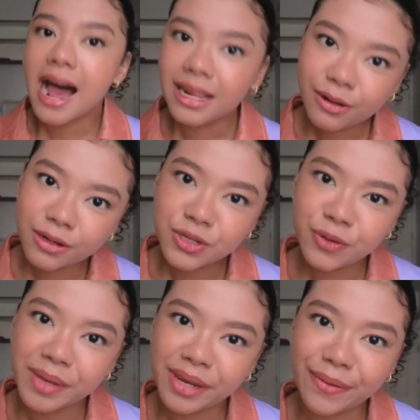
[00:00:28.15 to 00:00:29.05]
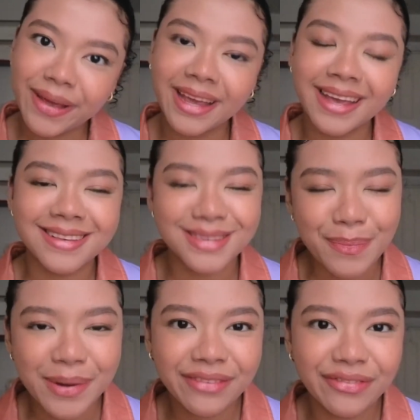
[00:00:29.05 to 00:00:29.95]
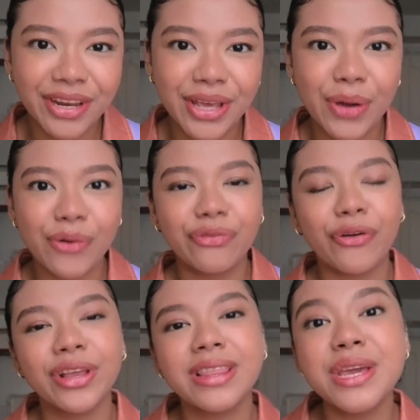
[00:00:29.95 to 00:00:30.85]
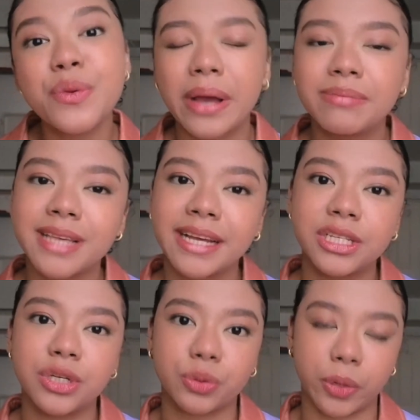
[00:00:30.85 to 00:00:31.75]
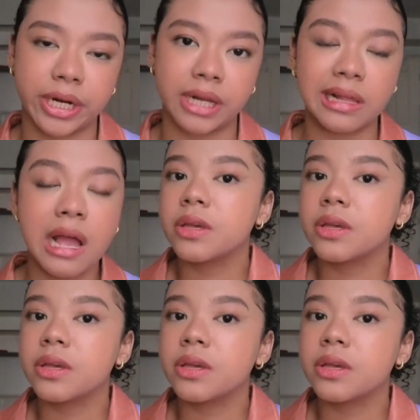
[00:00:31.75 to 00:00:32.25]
I'll also be doing a separate video for the website tutorial.